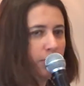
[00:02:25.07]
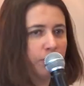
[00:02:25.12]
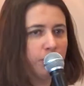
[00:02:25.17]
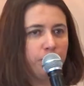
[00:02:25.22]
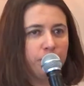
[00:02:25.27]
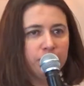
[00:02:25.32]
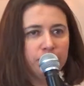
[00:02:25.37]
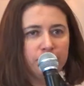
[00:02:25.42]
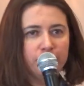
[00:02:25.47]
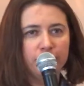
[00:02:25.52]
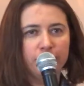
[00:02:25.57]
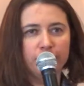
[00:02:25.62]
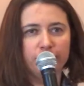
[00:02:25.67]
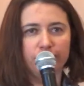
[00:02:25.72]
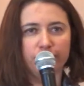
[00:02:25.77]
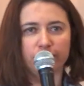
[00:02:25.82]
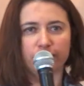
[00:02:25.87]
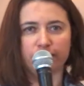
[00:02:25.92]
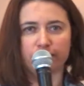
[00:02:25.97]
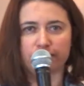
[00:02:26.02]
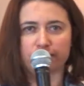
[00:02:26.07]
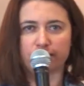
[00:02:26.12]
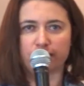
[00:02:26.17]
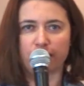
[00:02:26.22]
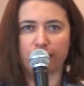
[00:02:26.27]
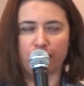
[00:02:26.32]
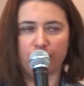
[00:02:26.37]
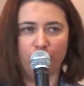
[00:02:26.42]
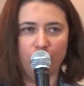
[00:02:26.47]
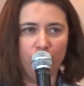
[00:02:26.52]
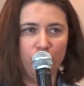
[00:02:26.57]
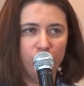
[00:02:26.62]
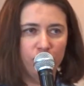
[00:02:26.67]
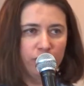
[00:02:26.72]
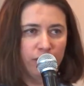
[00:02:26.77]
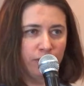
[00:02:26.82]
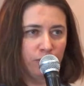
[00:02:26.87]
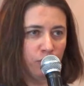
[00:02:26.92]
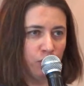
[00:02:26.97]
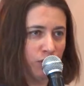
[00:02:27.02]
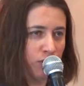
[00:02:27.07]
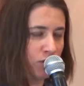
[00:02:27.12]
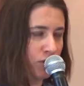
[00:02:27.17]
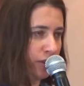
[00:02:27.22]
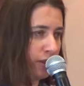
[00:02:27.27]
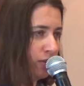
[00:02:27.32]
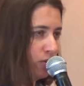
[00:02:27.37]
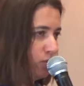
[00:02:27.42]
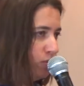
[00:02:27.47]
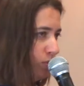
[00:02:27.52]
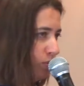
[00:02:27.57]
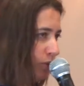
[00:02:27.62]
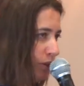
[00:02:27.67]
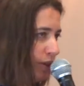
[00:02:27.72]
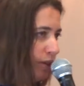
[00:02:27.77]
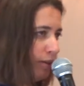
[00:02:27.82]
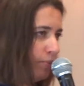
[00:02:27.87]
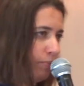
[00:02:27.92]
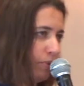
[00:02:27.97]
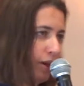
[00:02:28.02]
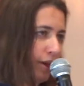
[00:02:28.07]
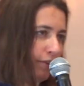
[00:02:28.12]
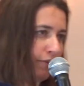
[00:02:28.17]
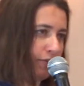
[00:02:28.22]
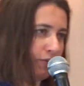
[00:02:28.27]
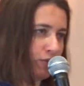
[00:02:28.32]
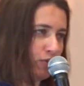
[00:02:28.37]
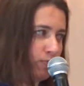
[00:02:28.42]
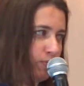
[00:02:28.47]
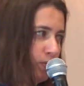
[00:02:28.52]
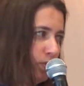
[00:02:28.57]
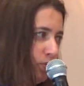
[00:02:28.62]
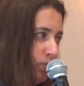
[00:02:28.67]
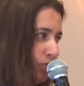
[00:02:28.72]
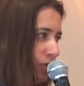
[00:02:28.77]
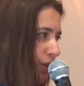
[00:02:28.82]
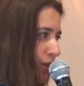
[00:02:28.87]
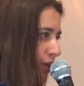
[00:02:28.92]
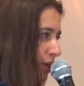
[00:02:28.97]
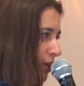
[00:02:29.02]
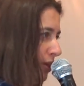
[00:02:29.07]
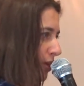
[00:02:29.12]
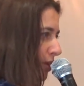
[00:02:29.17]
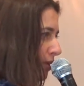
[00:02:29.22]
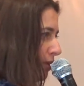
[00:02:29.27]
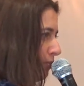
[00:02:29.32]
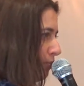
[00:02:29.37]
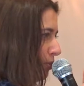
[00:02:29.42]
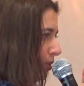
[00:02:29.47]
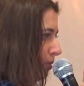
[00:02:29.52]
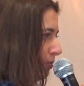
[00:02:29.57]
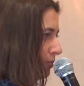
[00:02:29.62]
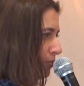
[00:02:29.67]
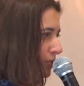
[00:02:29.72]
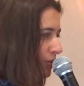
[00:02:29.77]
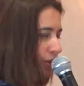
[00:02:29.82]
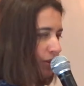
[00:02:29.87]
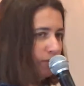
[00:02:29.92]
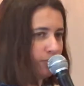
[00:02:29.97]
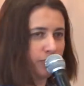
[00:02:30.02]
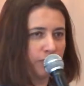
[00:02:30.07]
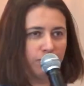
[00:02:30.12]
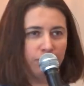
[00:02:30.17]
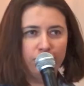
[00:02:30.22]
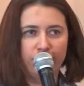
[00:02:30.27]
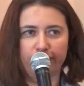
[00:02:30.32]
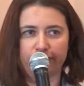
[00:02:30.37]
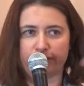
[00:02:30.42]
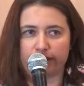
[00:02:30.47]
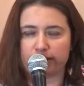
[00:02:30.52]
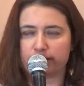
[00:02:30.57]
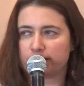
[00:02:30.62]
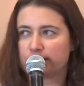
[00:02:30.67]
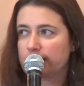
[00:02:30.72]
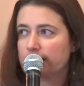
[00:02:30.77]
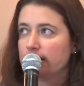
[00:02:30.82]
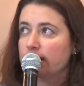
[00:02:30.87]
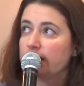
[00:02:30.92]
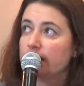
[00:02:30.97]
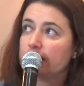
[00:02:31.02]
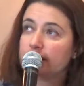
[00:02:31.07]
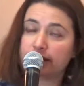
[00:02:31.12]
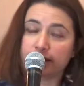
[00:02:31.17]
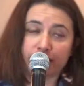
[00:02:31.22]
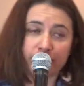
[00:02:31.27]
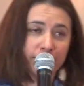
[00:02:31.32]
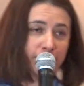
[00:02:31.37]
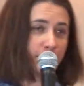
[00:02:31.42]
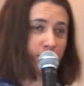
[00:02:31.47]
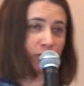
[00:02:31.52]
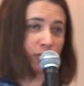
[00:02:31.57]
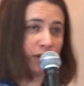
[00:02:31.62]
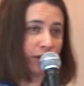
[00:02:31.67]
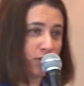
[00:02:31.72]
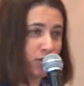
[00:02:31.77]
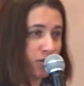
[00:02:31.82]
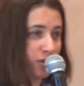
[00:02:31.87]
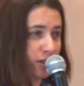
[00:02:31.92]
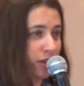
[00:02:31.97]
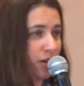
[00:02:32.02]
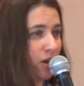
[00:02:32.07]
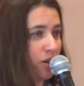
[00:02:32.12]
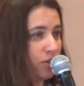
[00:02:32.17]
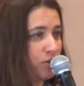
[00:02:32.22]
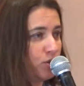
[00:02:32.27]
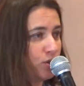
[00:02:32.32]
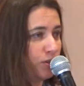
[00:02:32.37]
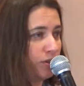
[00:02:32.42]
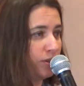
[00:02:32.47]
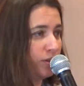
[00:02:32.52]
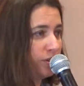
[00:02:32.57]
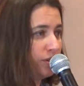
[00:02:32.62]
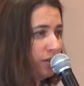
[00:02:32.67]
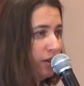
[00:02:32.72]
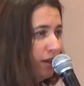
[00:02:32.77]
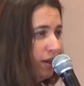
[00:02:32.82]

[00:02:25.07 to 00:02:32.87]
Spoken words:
People think of it as, which lean tool we're going to apply? Fishbone, problem statement, 5S. Lean is about actually culture.